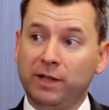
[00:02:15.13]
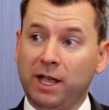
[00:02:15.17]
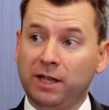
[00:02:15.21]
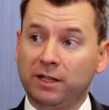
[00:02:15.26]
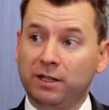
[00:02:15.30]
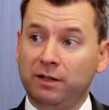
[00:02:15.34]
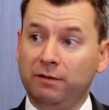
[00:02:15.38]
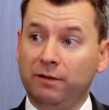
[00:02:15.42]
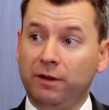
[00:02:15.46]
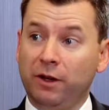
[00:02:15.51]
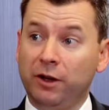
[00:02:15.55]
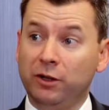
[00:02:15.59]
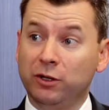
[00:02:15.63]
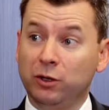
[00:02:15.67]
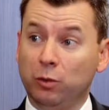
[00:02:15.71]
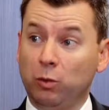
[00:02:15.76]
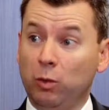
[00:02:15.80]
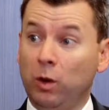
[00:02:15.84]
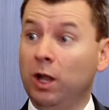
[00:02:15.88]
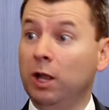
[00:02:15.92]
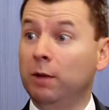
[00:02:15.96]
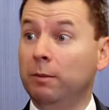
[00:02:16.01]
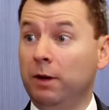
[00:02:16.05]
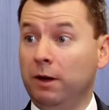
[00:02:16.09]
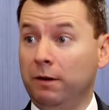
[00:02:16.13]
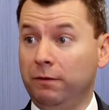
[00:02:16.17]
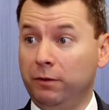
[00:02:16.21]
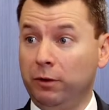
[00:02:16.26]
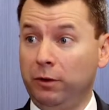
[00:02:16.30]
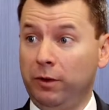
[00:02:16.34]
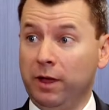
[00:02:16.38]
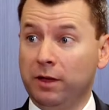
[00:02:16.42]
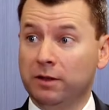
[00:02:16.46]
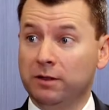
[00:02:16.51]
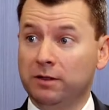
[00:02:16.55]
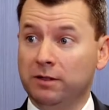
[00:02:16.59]
asset values are well above
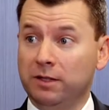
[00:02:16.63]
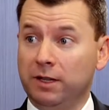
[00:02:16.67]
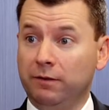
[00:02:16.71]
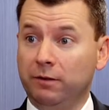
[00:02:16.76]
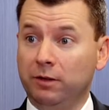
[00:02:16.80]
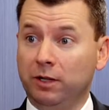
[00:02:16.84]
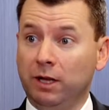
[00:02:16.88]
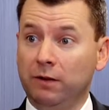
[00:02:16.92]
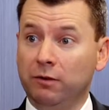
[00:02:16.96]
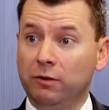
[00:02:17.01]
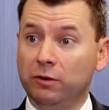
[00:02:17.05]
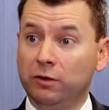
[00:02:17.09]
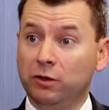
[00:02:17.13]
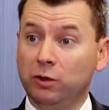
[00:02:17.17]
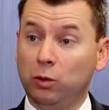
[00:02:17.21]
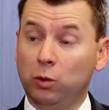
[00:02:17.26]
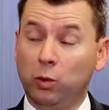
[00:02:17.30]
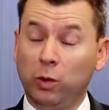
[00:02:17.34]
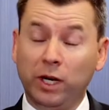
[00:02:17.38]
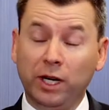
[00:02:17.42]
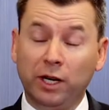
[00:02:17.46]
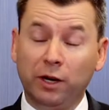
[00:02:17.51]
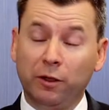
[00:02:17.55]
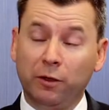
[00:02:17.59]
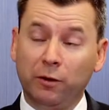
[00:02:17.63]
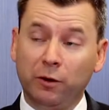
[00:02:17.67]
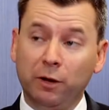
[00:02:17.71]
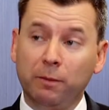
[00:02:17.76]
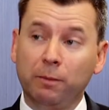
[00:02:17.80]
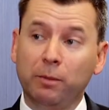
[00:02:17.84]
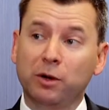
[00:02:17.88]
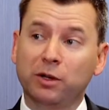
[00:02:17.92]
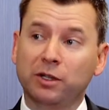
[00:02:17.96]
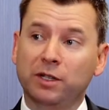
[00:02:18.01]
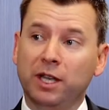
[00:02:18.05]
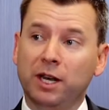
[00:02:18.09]
2007 levels, 20 to
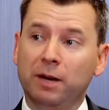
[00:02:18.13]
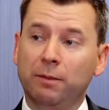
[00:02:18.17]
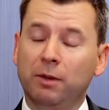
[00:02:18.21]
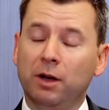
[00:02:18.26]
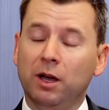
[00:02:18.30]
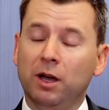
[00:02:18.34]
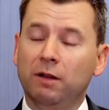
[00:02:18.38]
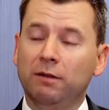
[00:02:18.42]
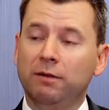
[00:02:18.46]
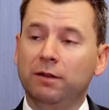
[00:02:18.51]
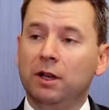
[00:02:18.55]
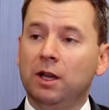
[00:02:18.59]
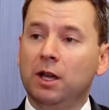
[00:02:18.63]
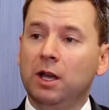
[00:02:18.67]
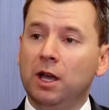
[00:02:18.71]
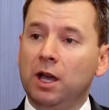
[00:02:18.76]
30% above.